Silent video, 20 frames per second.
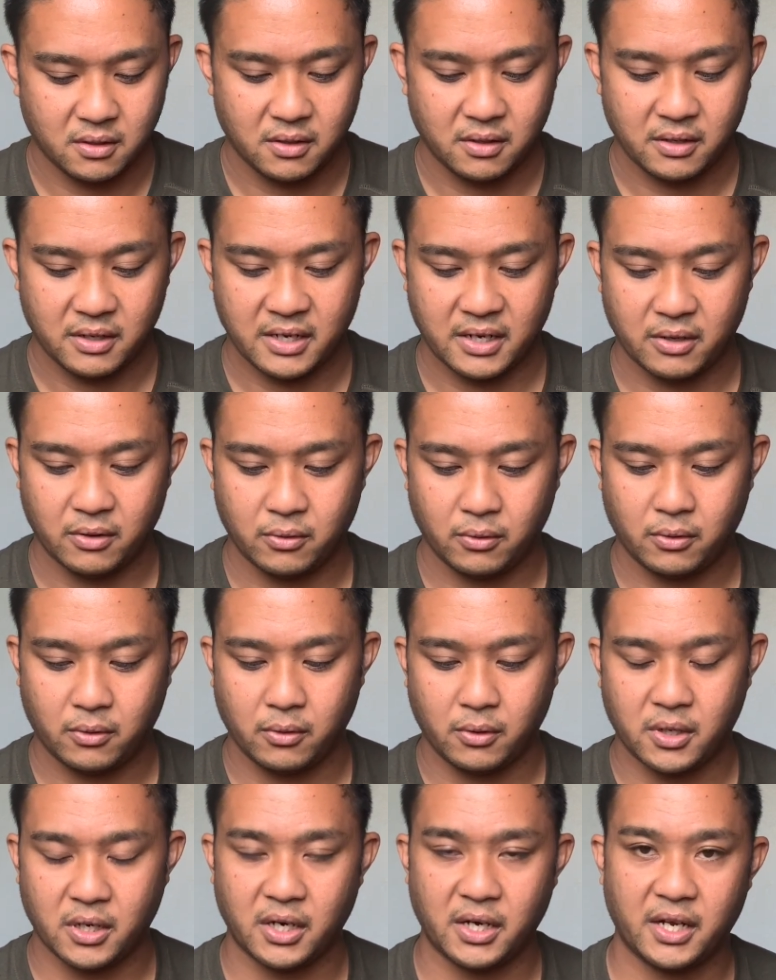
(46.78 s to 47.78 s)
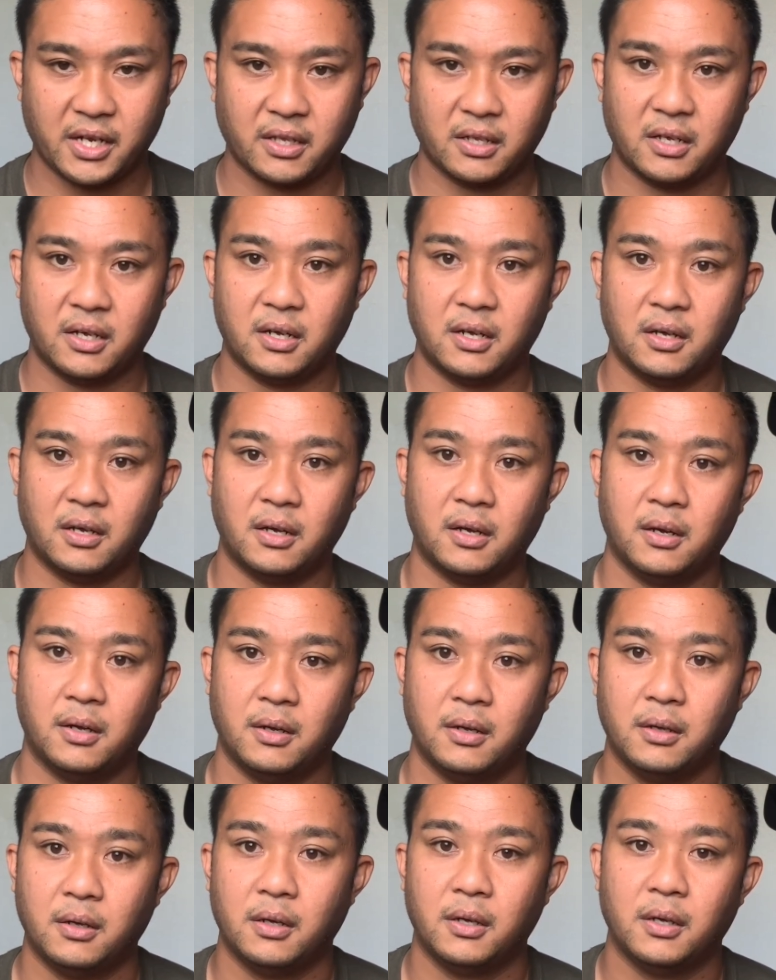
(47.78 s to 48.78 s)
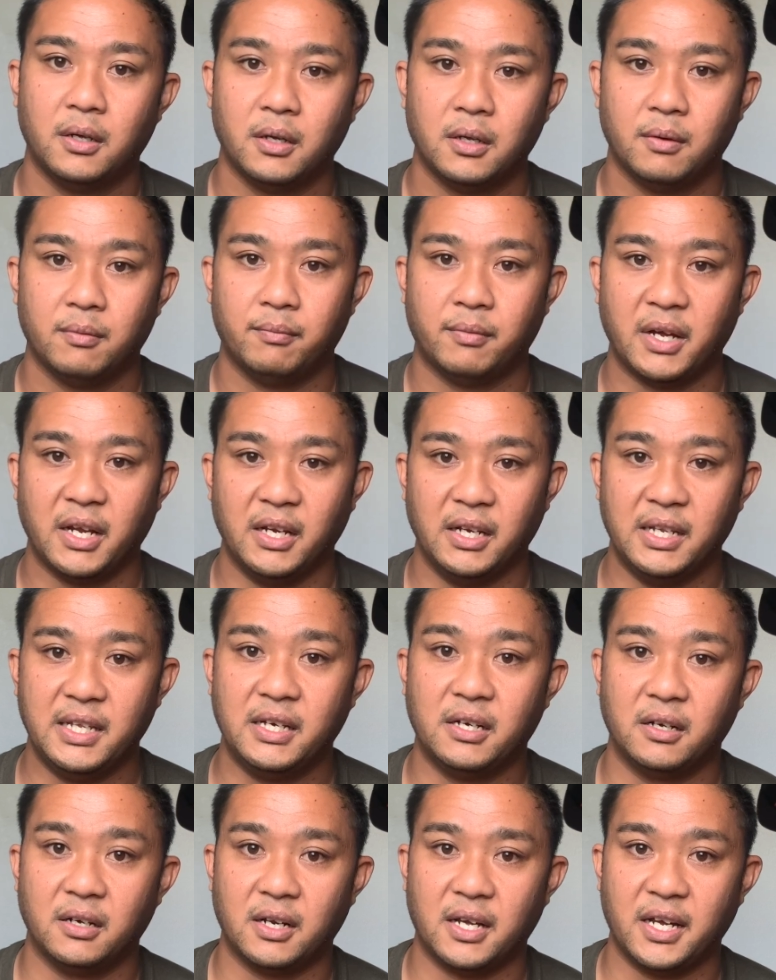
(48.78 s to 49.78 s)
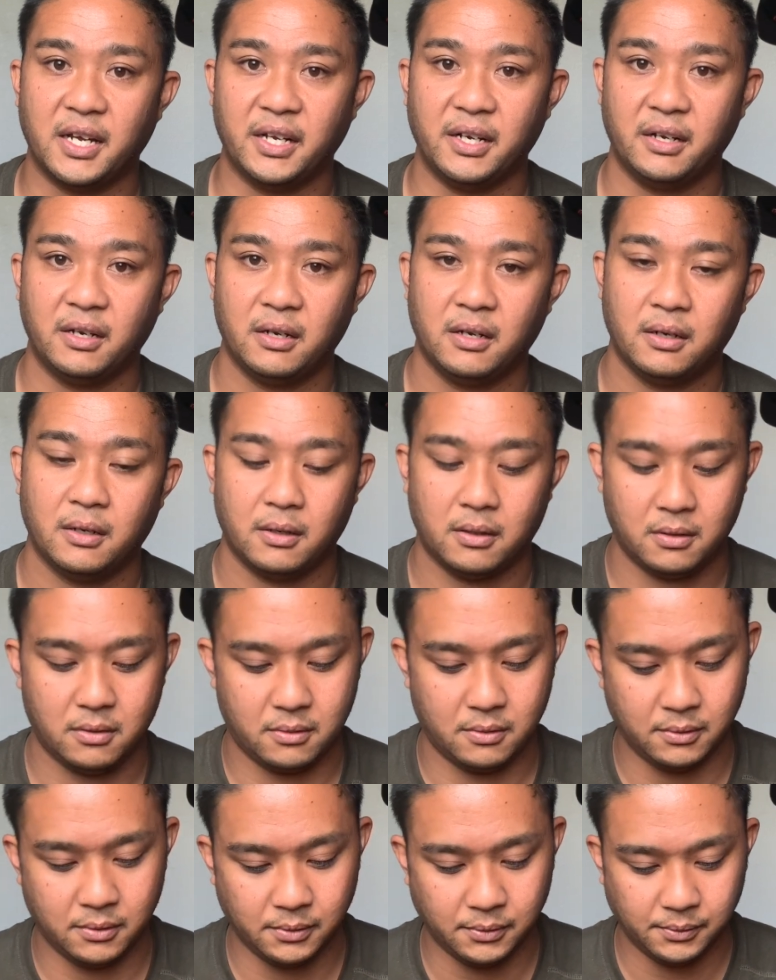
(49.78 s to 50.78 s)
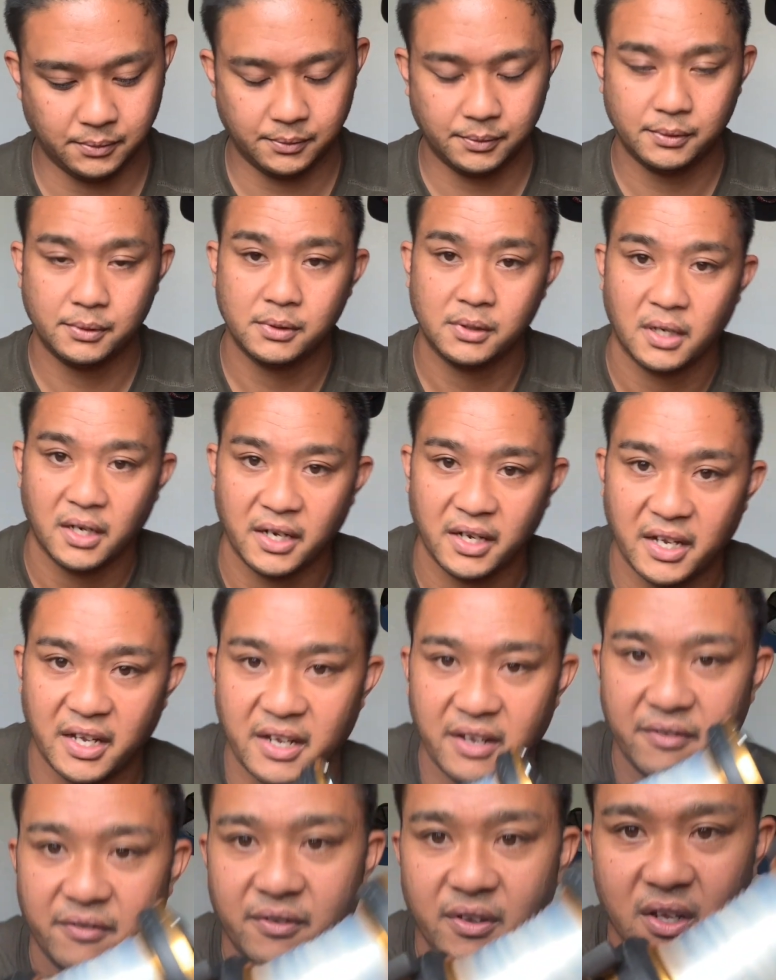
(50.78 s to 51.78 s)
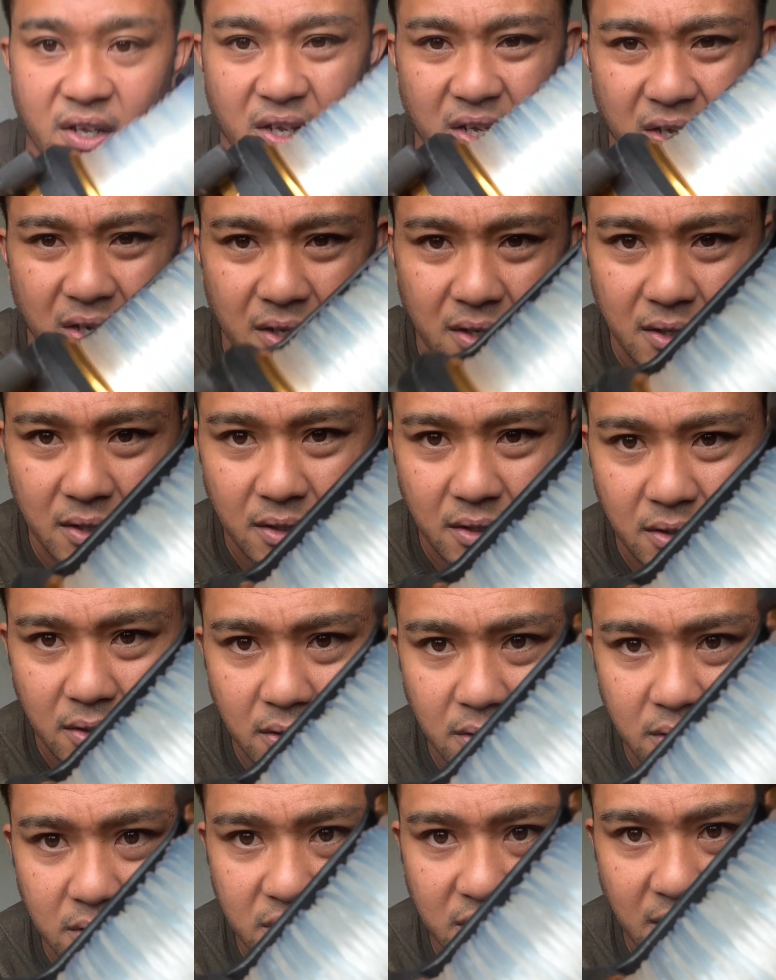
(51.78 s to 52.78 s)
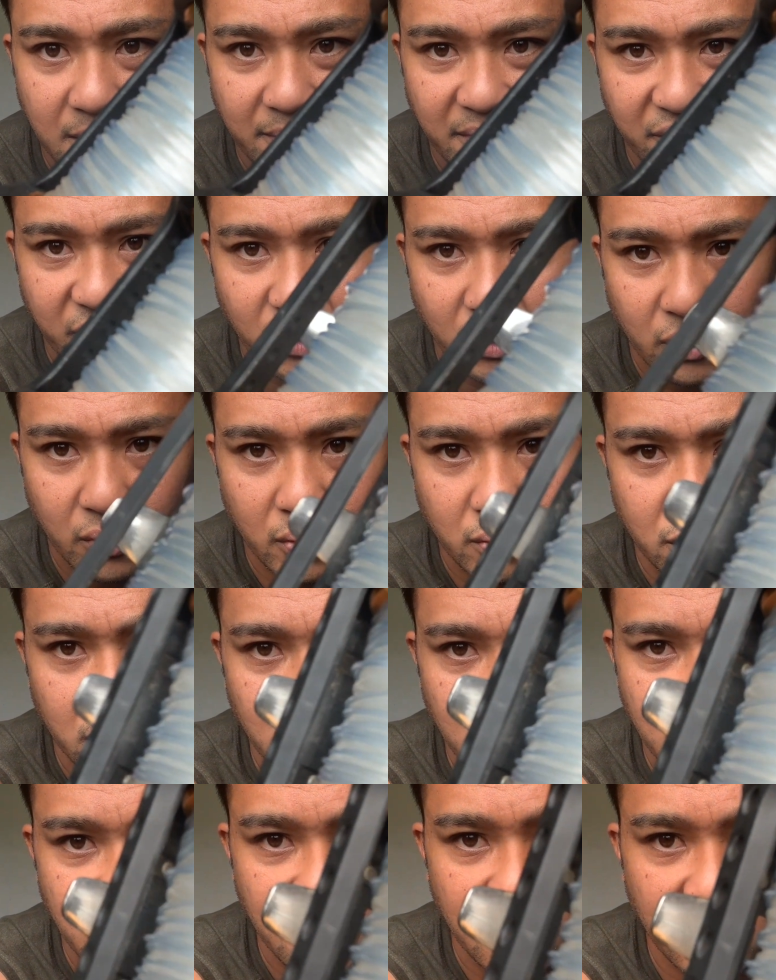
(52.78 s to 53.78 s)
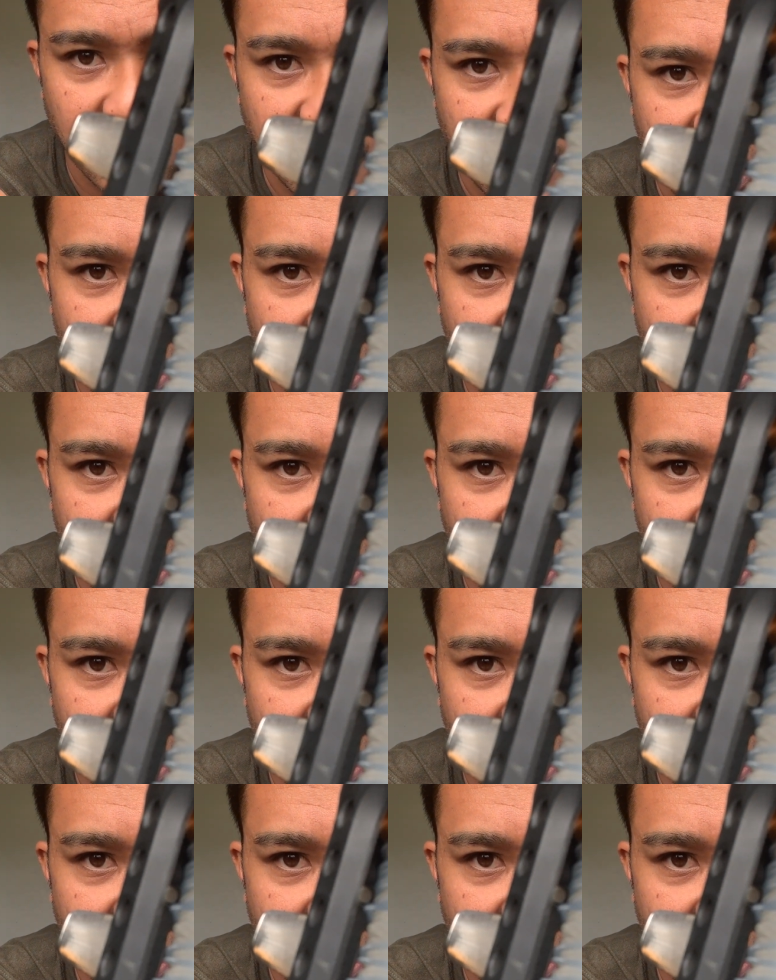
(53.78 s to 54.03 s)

Now to connect my leader line, I have some of the old leader line